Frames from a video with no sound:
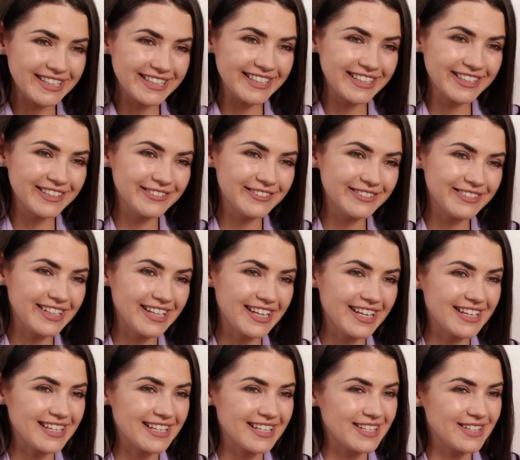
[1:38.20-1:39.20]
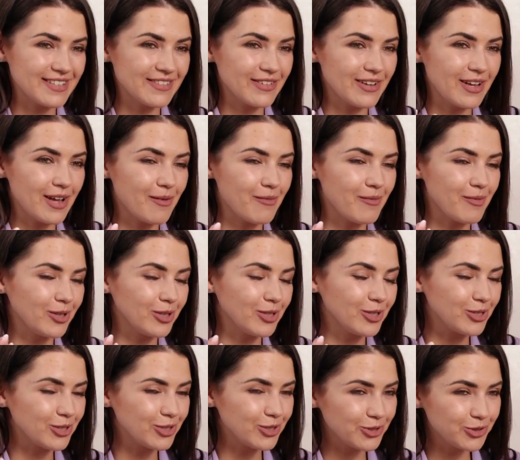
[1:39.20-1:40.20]
channel owners had to spend a
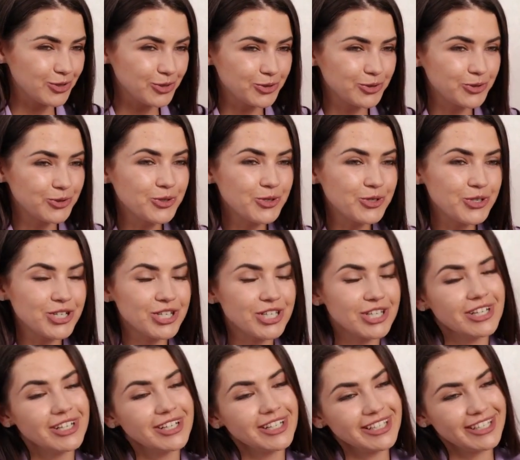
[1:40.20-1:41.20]
significant amount of money outsourcing